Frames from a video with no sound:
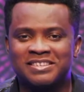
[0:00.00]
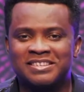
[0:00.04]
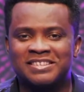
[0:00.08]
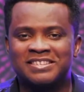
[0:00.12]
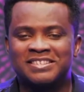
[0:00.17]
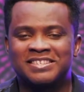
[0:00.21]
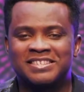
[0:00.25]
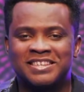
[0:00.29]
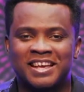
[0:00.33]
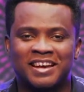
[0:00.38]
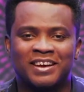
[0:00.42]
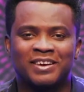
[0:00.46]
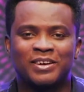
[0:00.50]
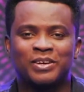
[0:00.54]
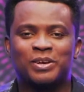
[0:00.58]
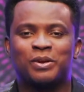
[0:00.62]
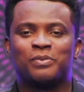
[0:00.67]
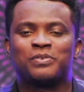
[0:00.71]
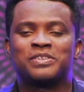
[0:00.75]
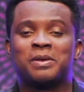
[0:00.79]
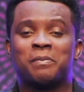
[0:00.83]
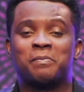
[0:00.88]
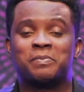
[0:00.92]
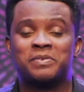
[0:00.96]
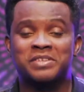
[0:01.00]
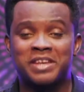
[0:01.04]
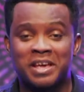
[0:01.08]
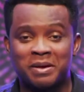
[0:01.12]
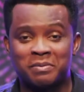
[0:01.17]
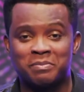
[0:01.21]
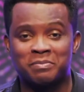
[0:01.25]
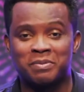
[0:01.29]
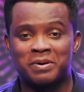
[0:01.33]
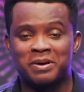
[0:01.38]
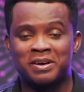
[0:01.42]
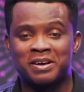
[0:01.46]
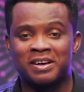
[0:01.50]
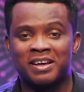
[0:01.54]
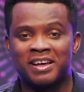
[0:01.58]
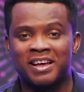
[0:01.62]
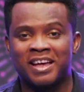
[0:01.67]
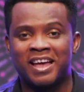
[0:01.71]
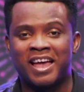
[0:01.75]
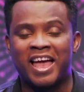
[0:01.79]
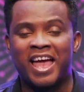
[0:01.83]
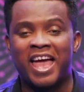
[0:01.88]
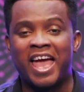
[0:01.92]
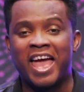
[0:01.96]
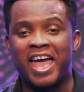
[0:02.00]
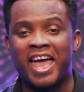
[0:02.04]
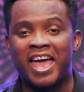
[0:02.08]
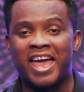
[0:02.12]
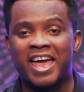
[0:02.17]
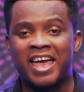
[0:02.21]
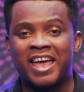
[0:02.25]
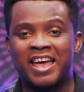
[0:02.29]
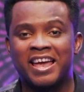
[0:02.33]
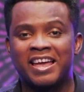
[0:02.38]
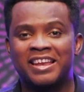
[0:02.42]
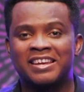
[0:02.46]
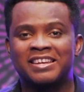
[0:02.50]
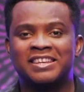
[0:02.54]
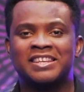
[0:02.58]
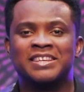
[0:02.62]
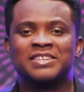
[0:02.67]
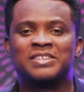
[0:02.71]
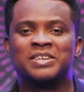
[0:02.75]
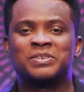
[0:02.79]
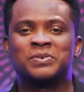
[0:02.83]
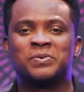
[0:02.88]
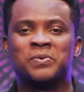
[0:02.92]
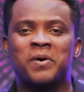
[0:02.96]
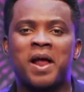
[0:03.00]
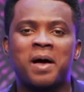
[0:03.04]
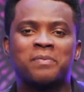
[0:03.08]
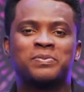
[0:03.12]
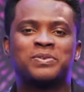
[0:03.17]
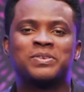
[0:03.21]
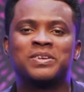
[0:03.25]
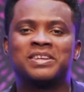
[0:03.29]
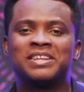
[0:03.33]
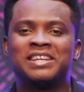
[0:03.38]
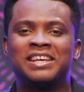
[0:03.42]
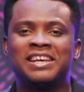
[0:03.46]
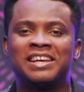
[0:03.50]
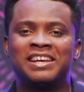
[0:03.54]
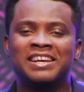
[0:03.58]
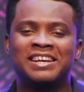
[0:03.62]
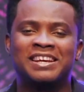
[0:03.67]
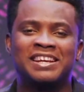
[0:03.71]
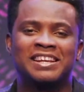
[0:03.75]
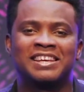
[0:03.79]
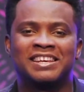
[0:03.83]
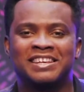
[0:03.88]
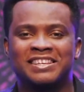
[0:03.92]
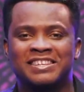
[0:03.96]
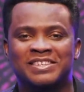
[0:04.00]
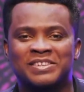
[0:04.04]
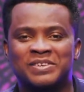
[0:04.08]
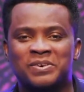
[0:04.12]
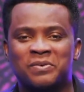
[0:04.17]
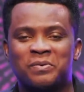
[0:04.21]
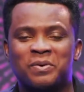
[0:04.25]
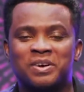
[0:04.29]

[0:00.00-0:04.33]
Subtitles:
2nd of September, and this is Rhapsody Clicks.